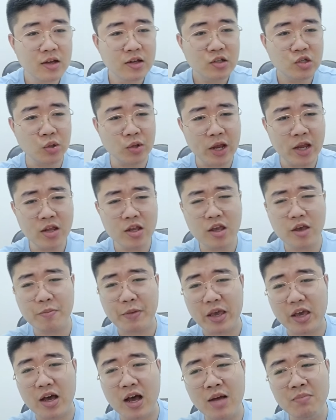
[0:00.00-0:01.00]
So then it
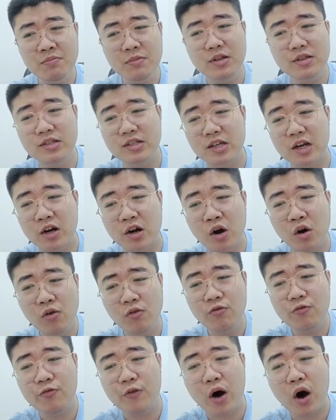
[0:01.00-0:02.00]
becomes
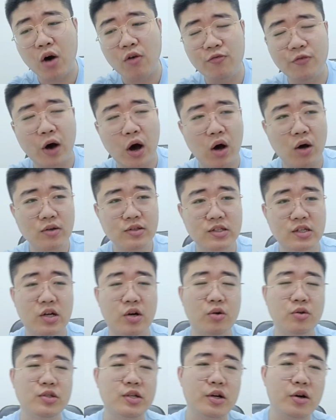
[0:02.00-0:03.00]

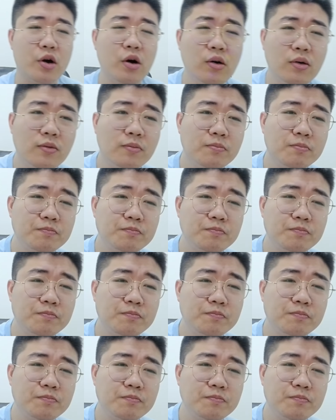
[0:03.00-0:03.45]
04400.